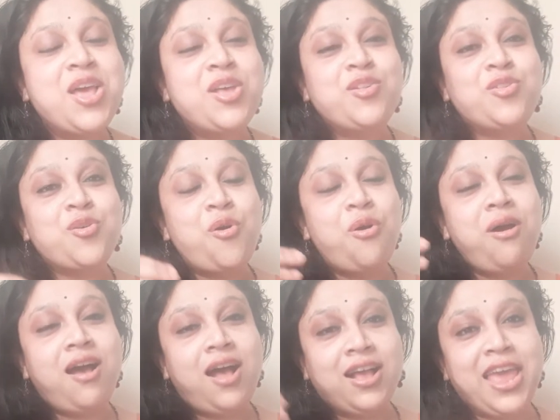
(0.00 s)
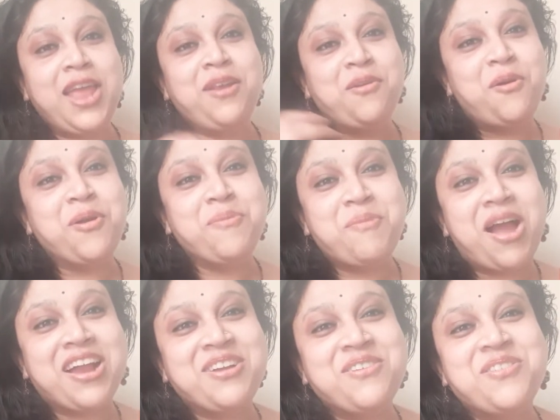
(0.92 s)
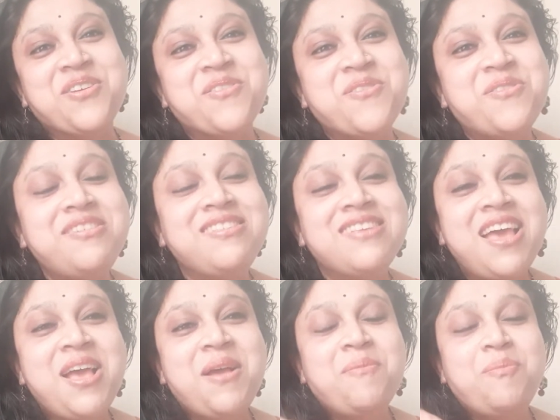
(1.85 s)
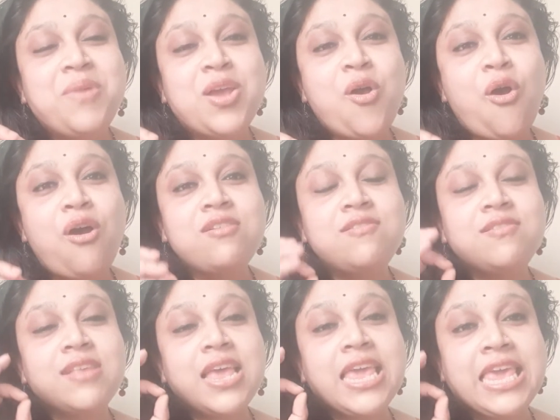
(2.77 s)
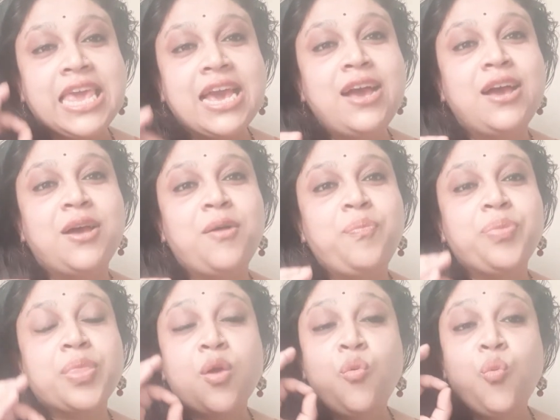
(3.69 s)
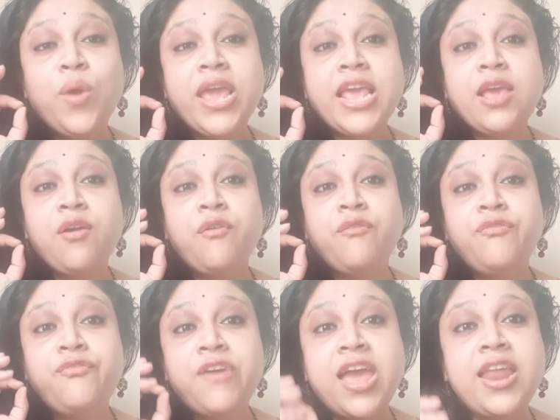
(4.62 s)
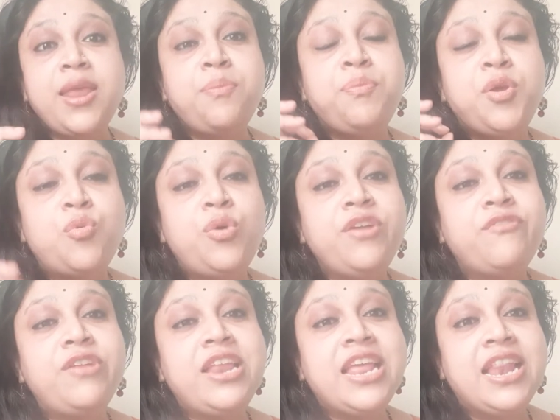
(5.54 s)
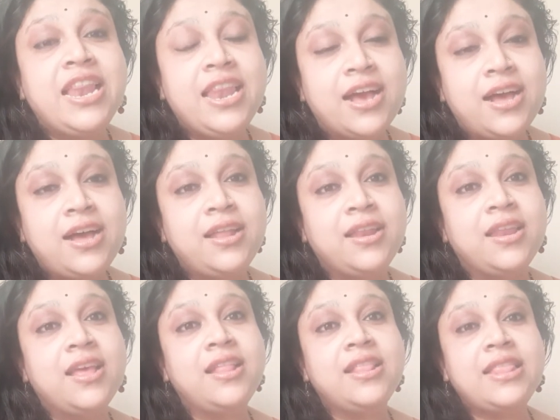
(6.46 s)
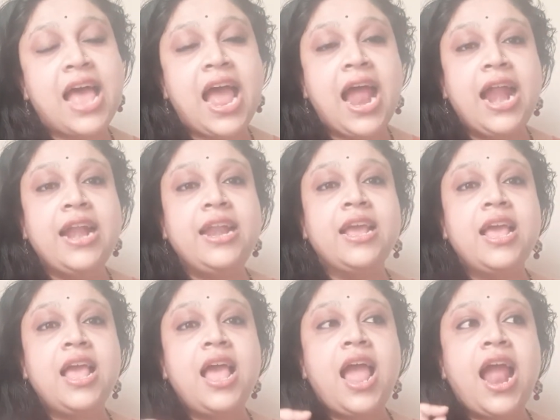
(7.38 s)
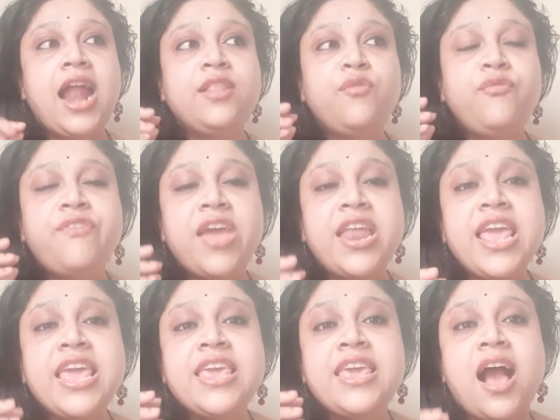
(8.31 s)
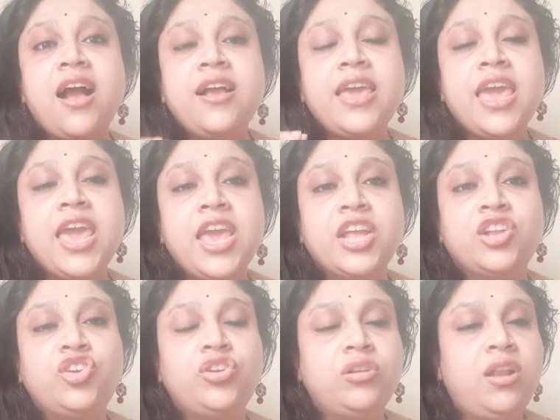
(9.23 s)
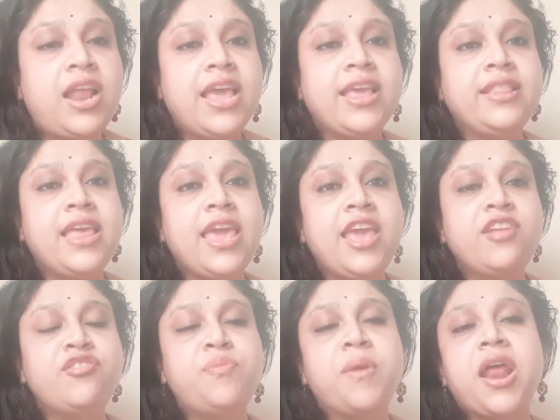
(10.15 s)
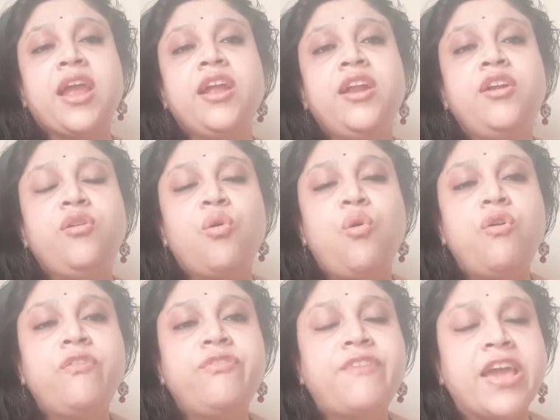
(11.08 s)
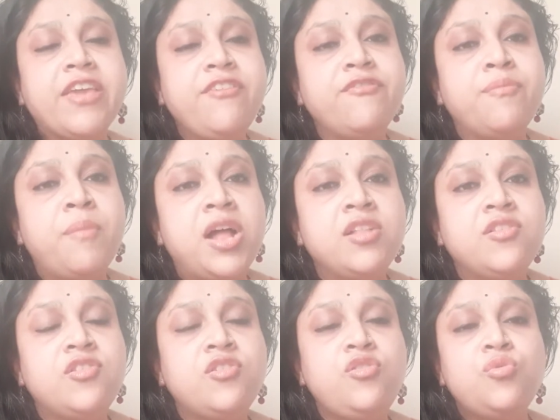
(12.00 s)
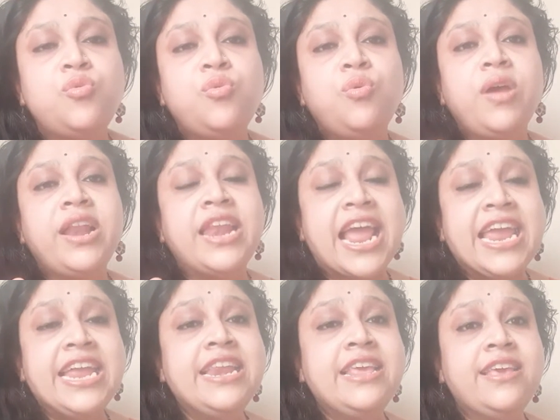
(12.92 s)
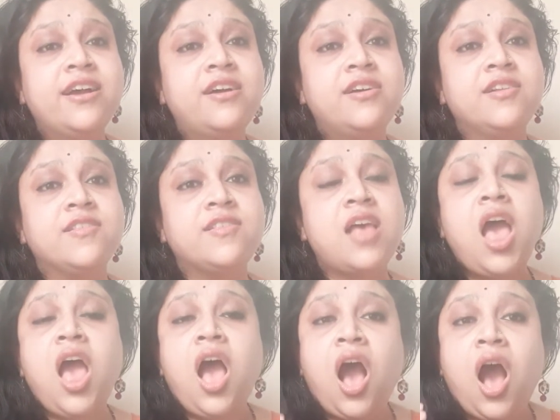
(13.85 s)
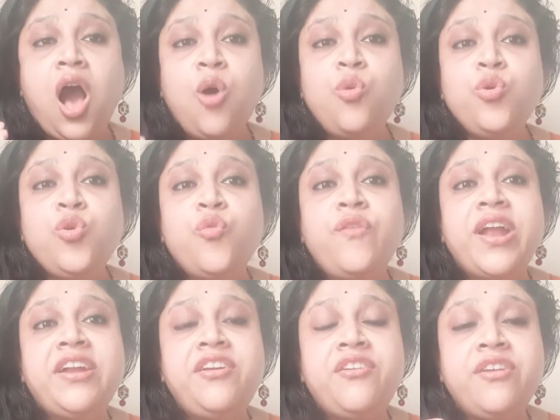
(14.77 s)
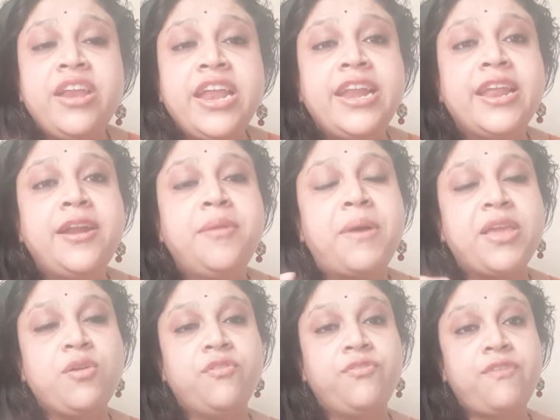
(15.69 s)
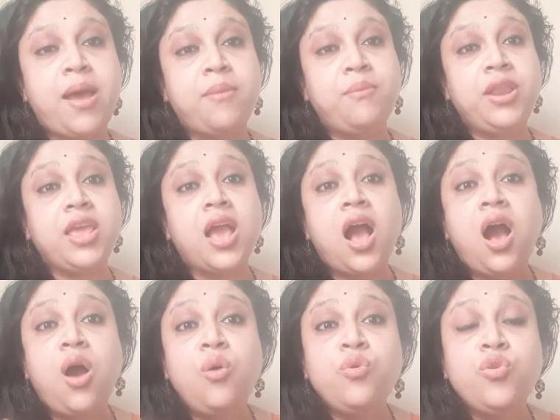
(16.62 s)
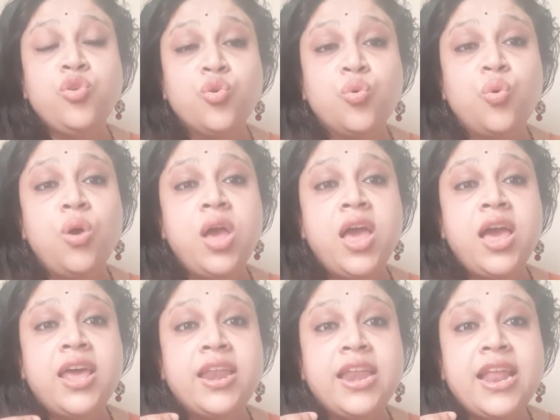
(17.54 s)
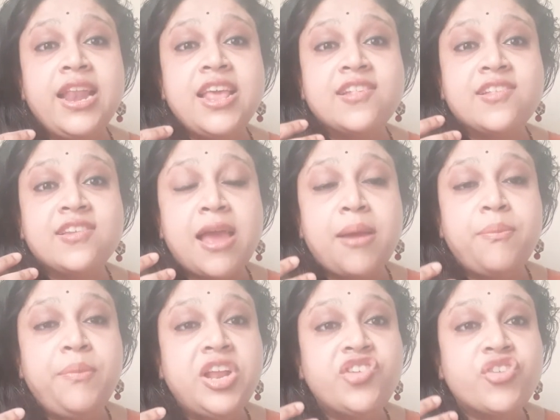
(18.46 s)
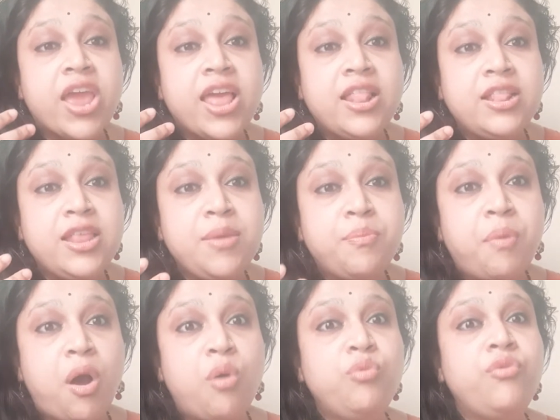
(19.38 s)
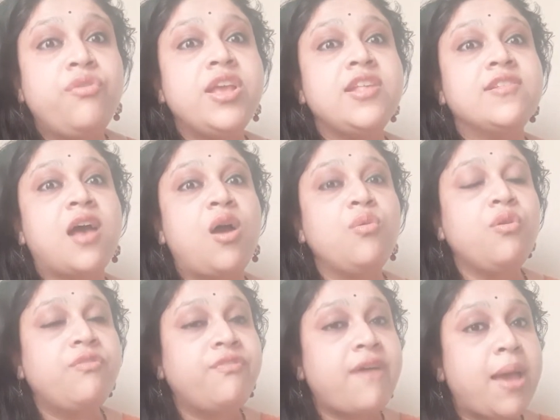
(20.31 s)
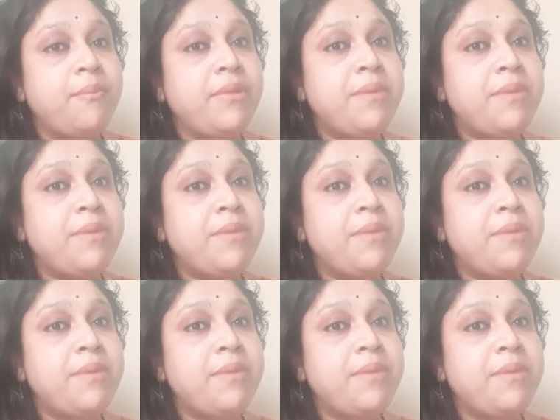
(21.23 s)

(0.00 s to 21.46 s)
So again, going back to the roots, because here we very beautifully learn that at the very young age, like the age bracket of 5 months to 9 years, how you were treated by your family, how you really established healthy boundaries, how your family